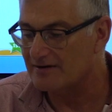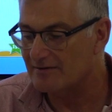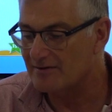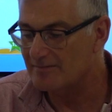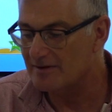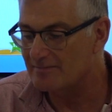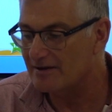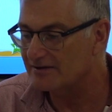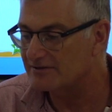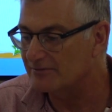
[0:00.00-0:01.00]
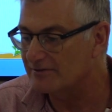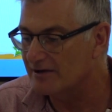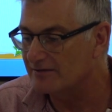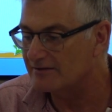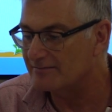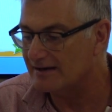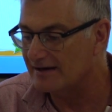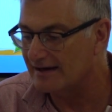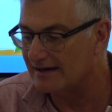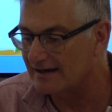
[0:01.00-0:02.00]
If I want to put a personal note,
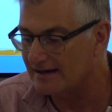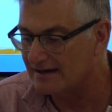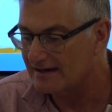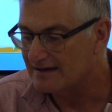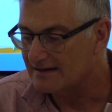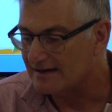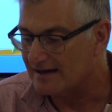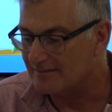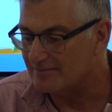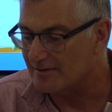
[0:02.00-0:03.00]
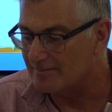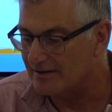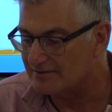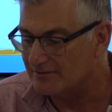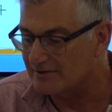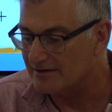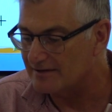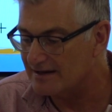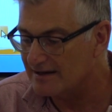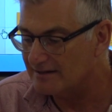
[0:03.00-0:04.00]
click here and put a personal note
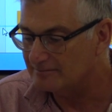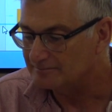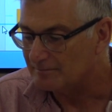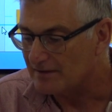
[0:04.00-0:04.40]
here.